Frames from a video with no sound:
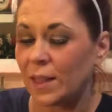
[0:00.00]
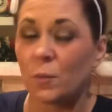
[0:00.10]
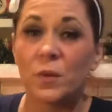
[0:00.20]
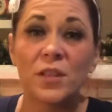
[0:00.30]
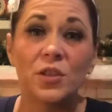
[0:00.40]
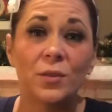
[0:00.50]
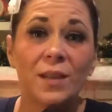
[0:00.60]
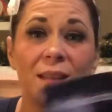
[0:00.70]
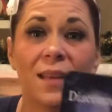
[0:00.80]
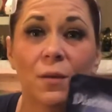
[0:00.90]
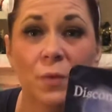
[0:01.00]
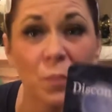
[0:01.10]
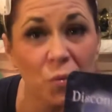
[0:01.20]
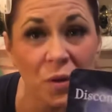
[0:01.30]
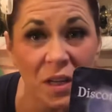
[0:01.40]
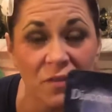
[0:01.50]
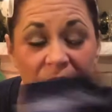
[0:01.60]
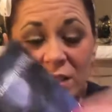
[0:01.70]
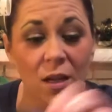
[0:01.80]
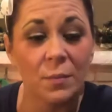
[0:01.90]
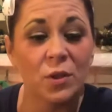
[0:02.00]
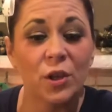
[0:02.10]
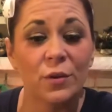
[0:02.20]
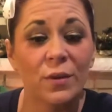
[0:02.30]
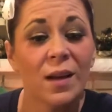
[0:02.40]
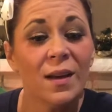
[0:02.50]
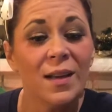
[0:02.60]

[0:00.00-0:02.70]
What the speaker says: and we do need that reprieve, that time alone,